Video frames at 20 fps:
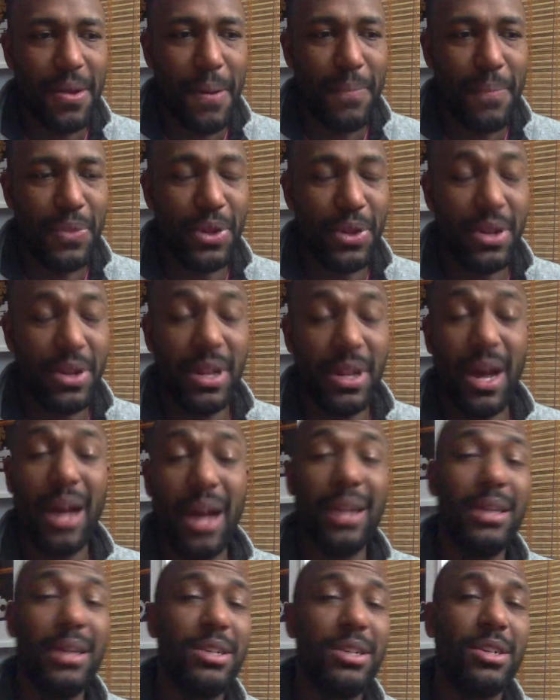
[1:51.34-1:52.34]
the
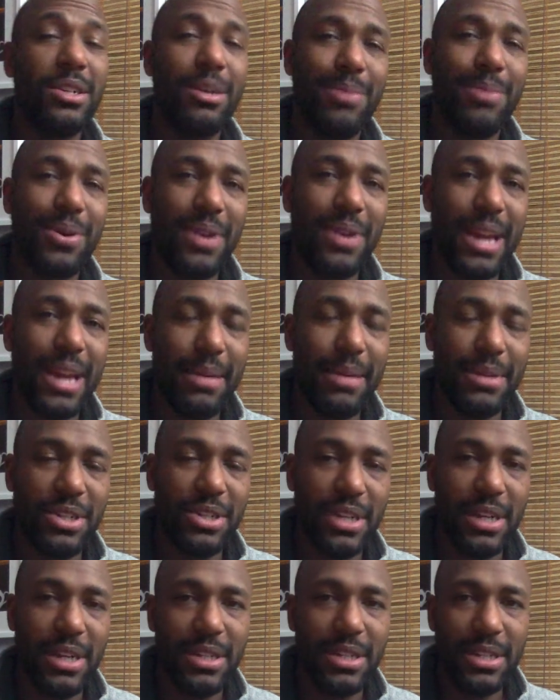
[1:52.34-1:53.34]
knowledge about climate
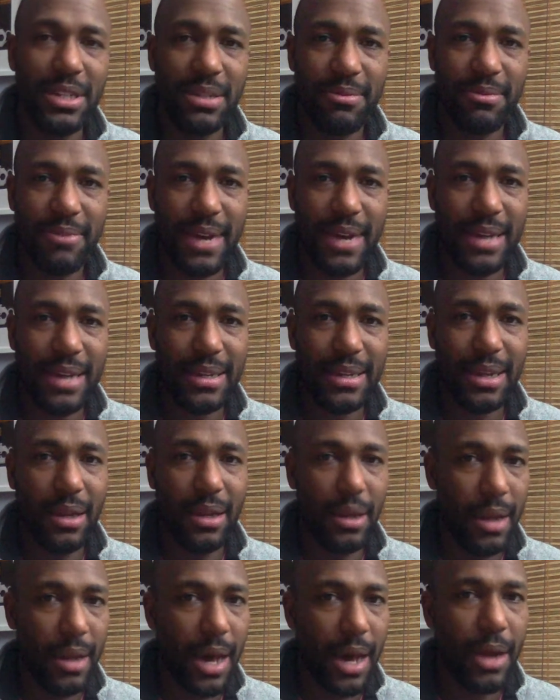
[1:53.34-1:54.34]
change is in fact a
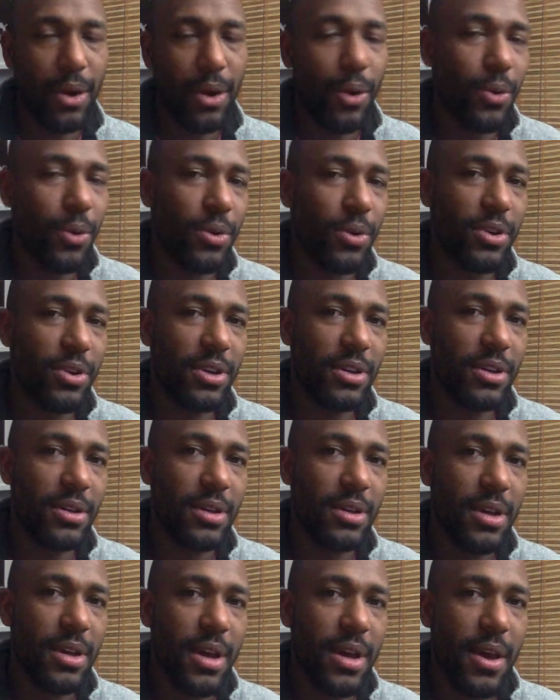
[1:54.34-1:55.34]
lot
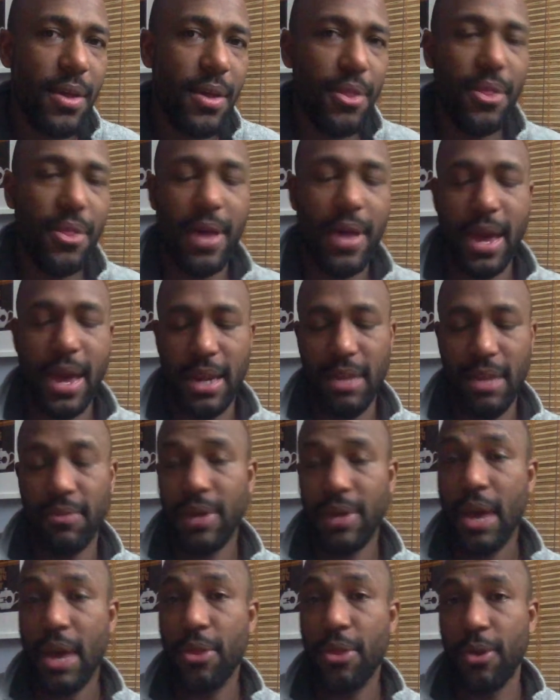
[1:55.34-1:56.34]
older than
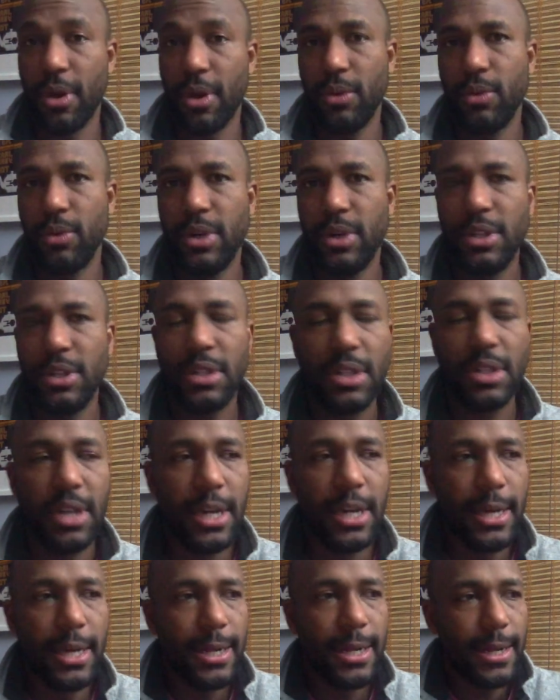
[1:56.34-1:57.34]
even I thought it was.
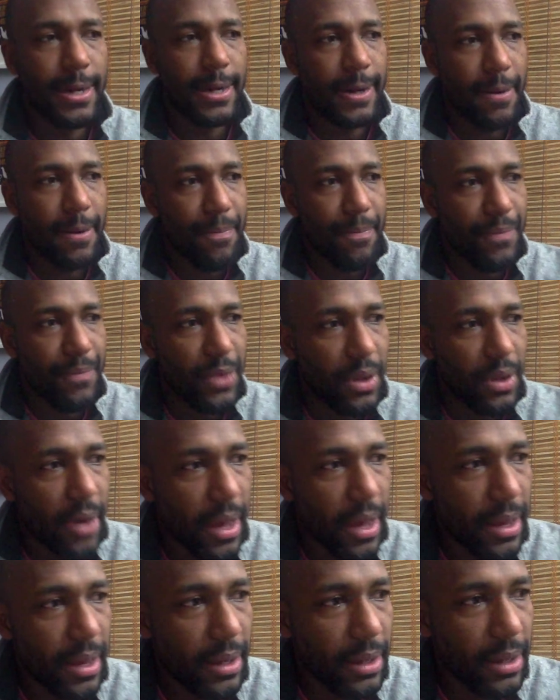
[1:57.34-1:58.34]

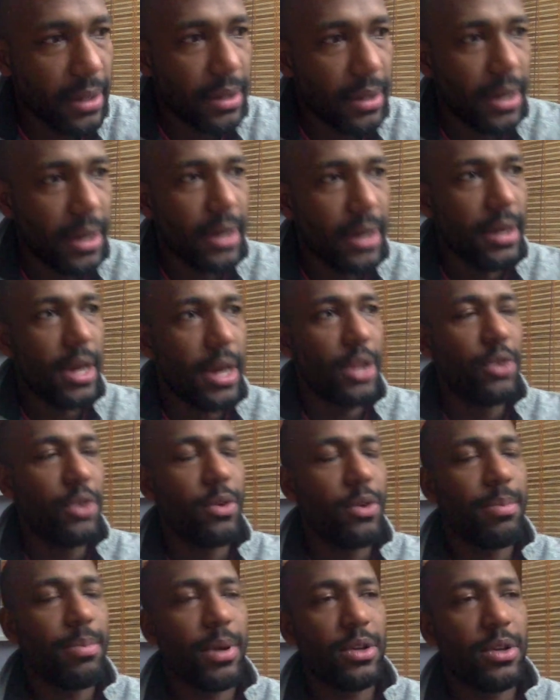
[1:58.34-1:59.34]
I
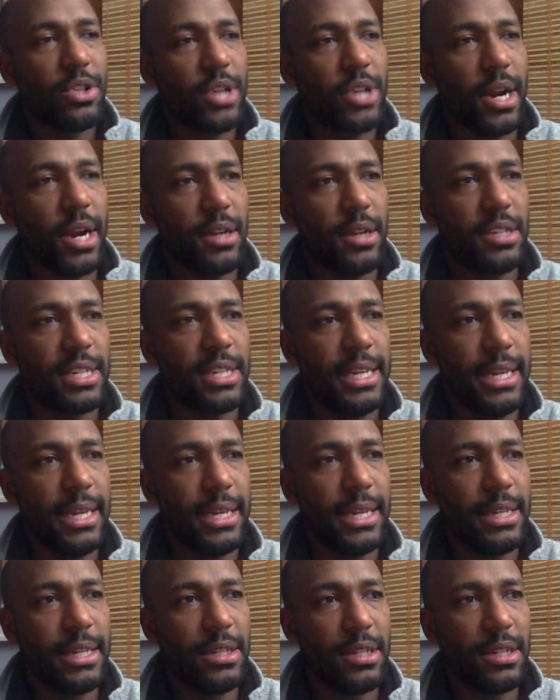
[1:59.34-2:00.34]
knew about Charles
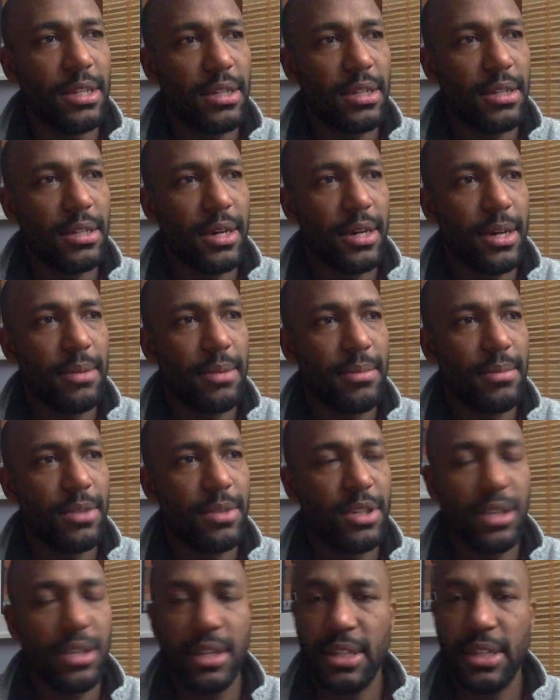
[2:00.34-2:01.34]
Keeling's
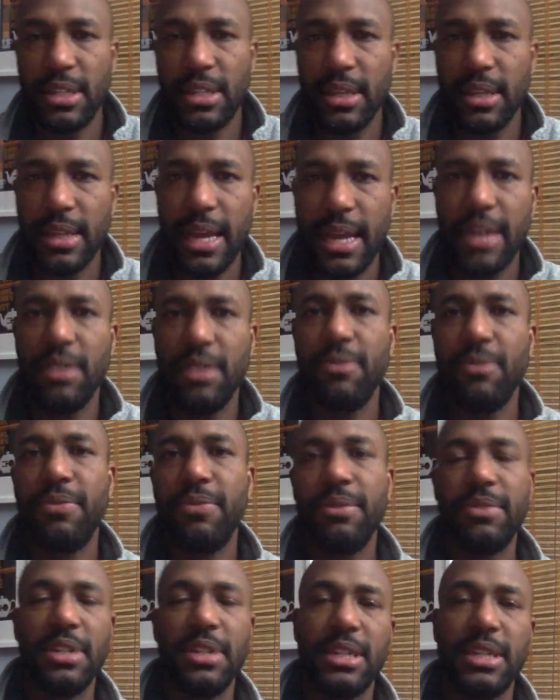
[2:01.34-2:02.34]
studies in the
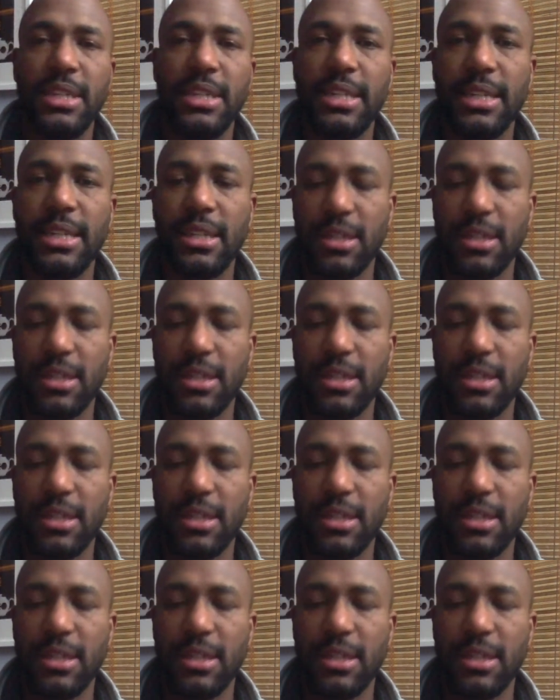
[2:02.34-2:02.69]
1950s and 60s